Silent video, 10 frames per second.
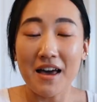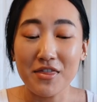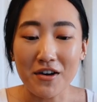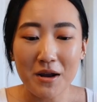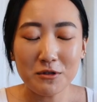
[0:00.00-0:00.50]
I
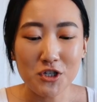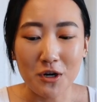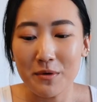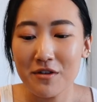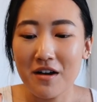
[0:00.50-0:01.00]
thought I would
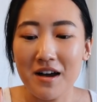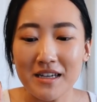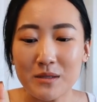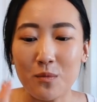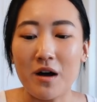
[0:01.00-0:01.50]
share with you
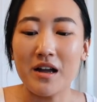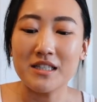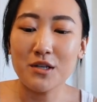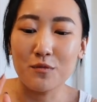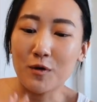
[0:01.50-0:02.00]
guys what
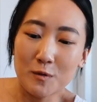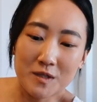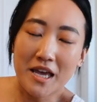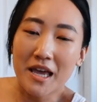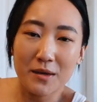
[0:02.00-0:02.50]

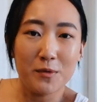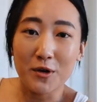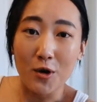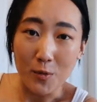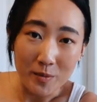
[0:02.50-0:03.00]
rosé we
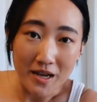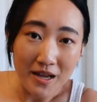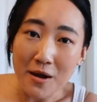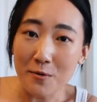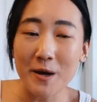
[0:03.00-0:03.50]
are
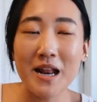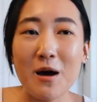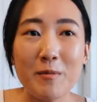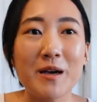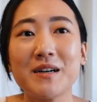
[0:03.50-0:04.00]
opening right
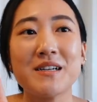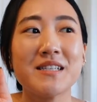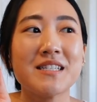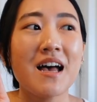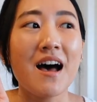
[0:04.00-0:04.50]
now
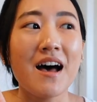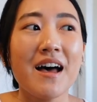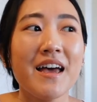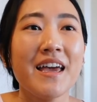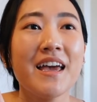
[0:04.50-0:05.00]
because
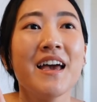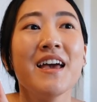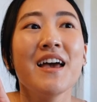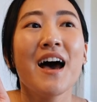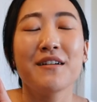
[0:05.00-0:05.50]
I
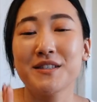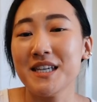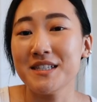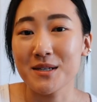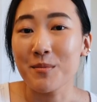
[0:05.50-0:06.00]
have
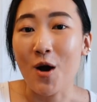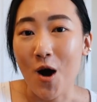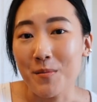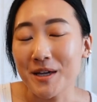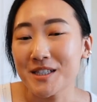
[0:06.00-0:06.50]
seen some
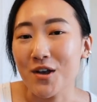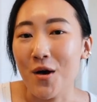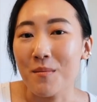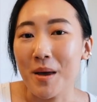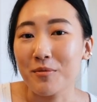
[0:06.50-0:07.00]
comments
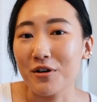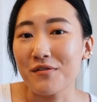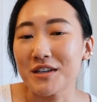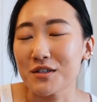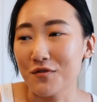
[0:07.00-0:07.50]
on my
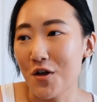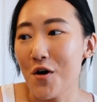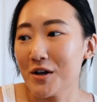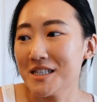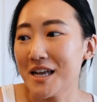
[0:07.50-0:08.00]
previous
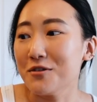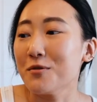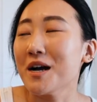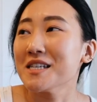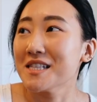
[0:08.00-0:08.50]
vlogs that you
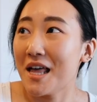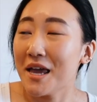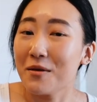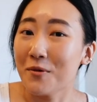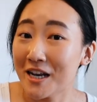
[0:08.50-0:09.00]
guys
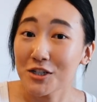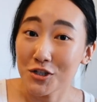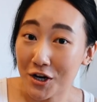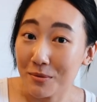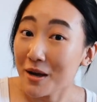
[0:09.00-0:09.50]
like when I
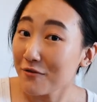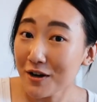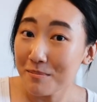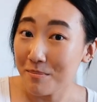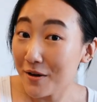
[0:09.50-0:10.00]
share my
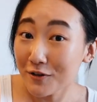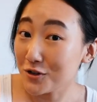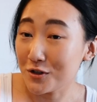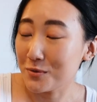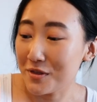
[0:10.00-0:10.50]

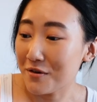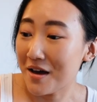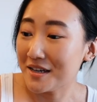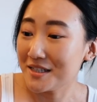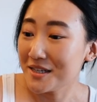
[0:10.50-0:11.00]
beverages with you
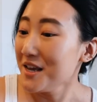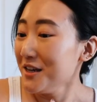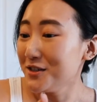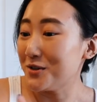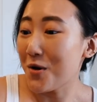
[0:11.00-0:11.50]
guys.
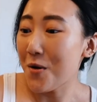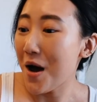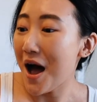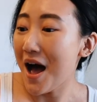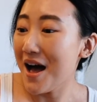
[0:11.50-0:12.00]

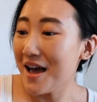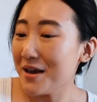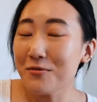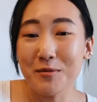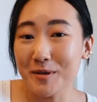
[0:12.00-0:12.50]
So
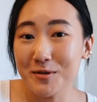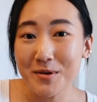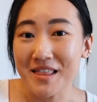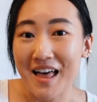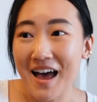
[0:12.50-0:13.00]
I will be
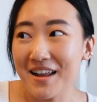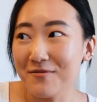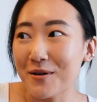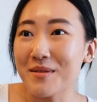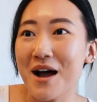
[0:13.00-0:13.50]
doing that
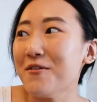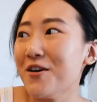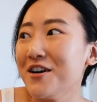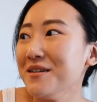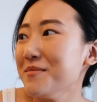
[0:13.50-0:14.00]
from now
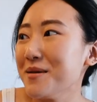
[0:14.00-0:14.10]
on.